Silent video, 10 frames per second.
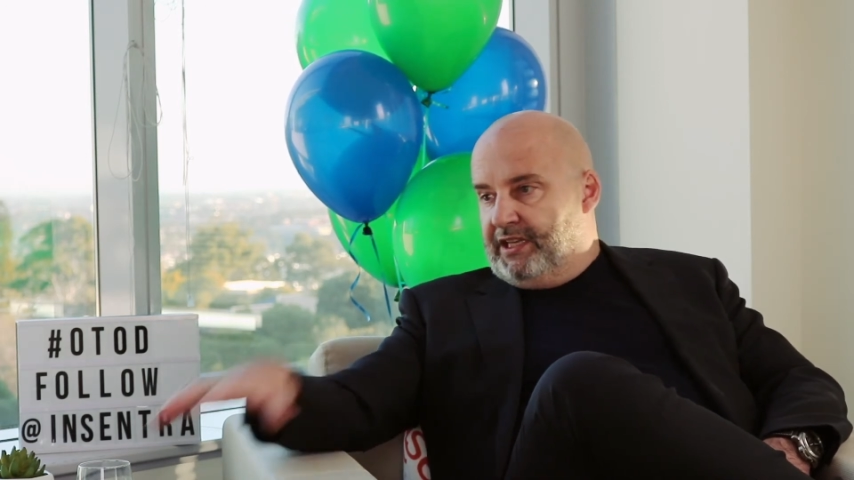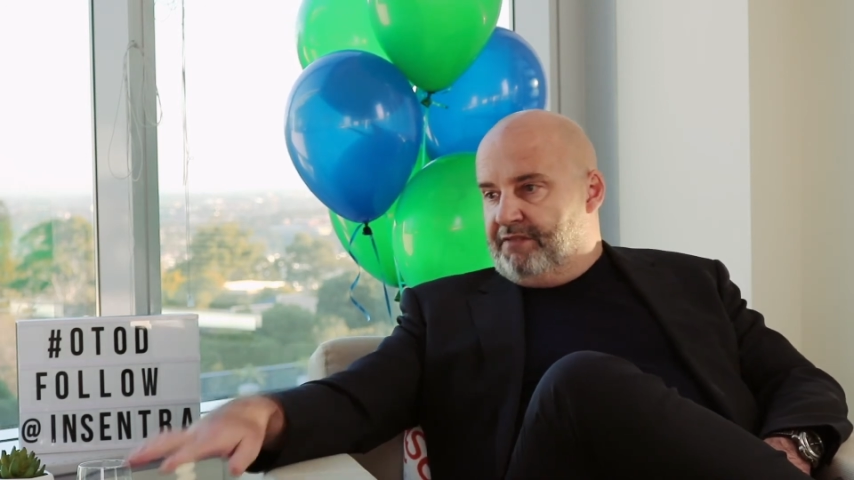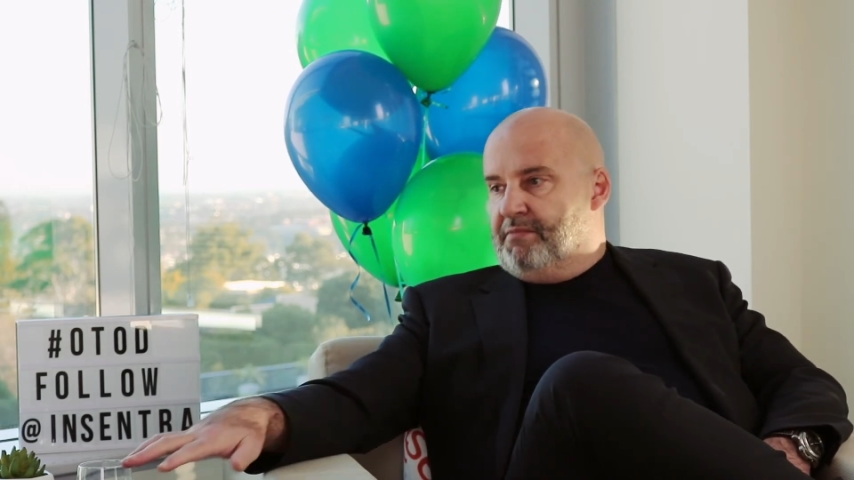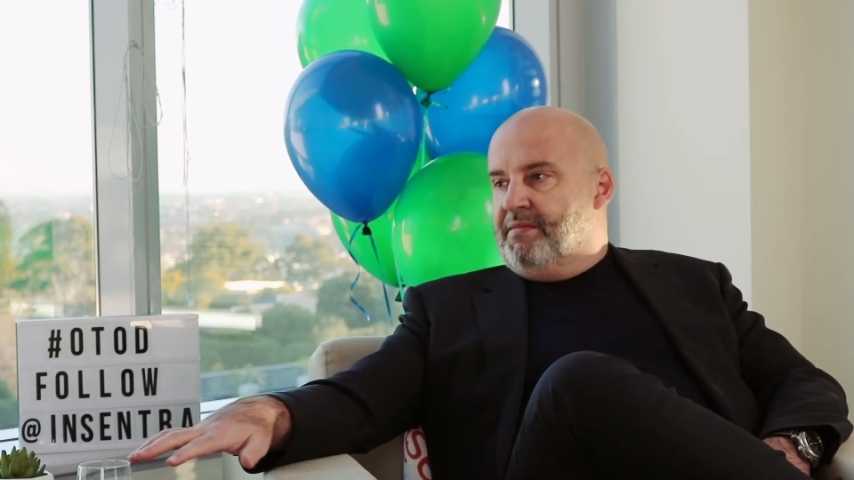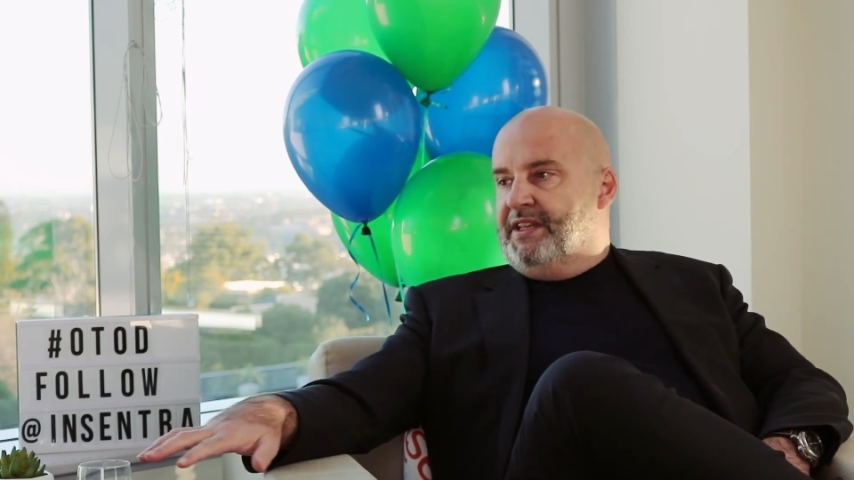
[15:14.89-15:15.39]

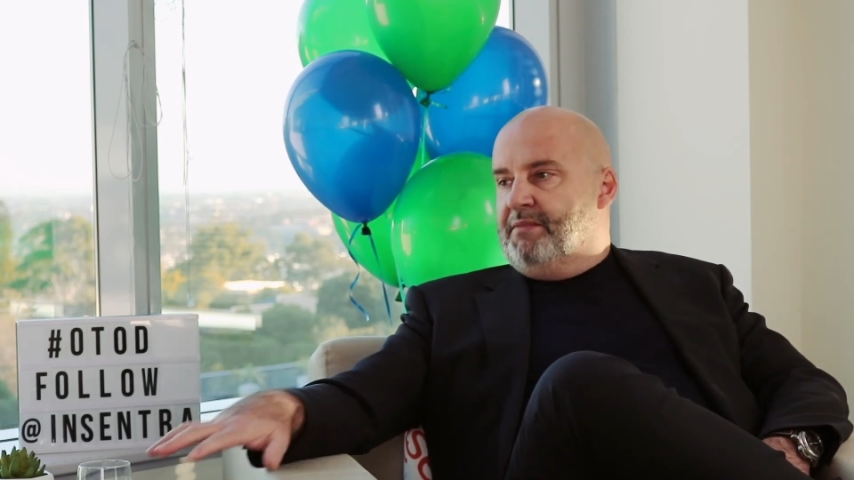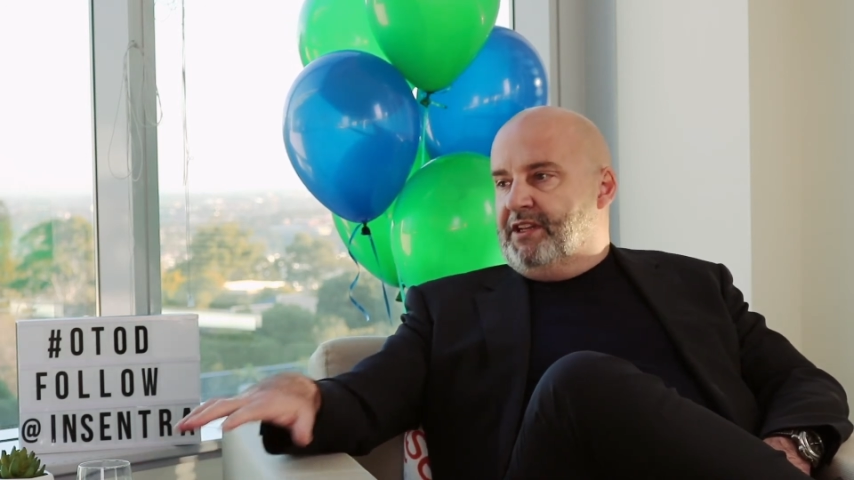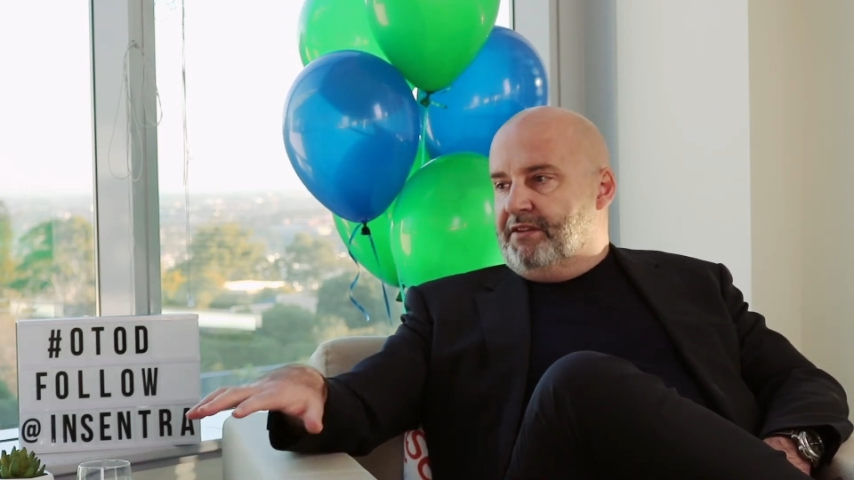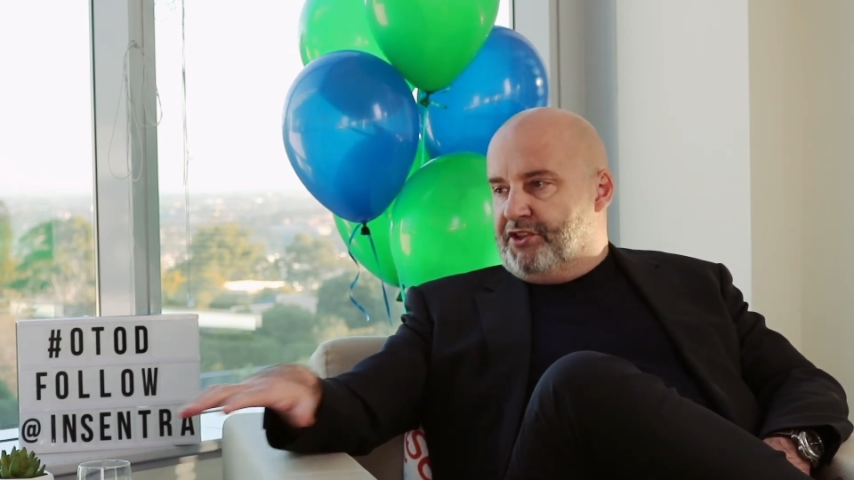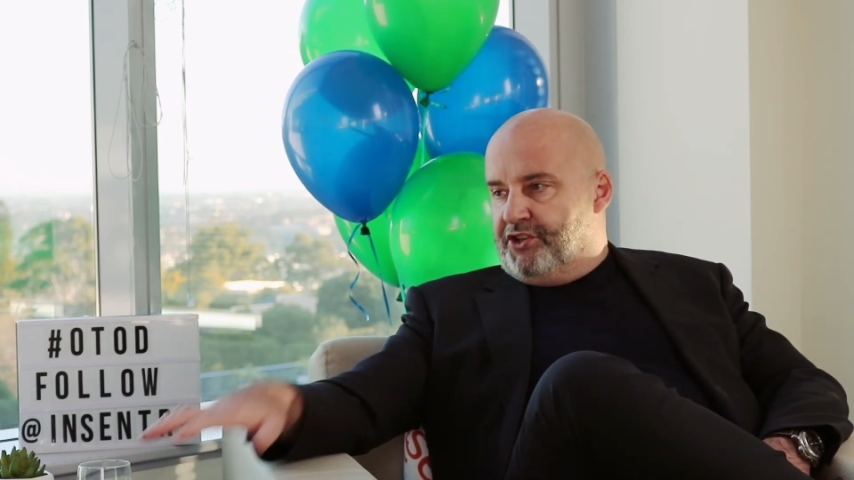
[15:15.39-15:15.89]
leave him in the
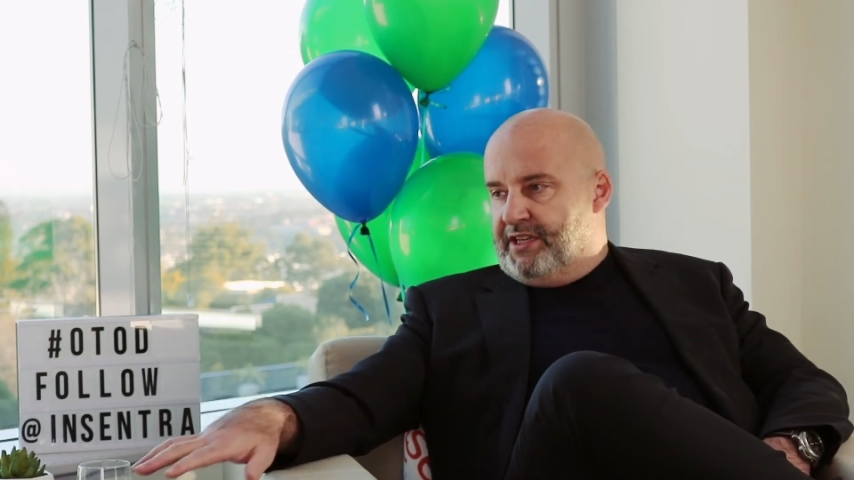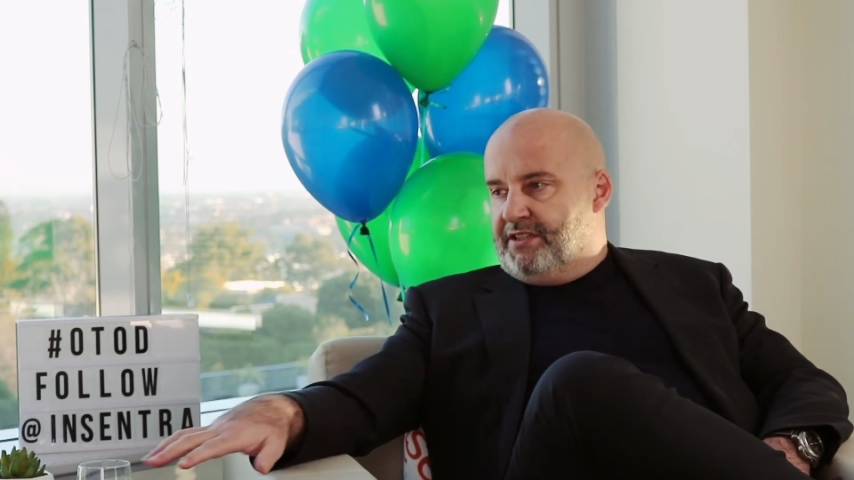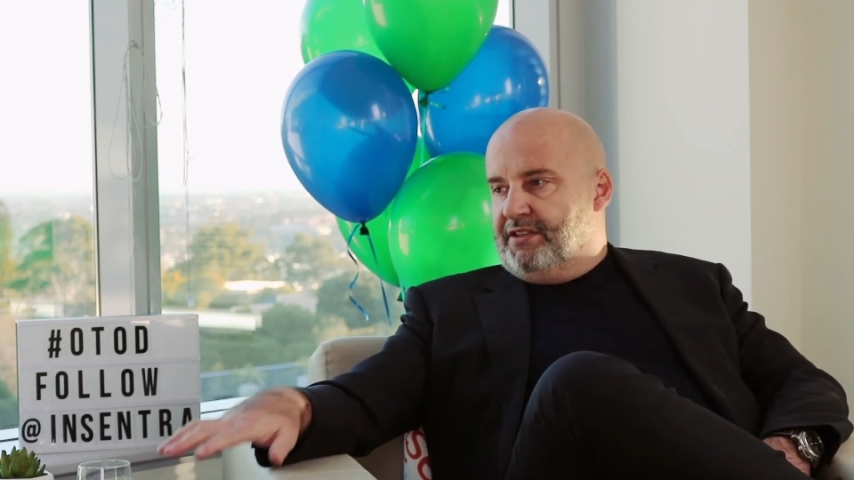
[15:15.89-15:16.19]
middle of a trade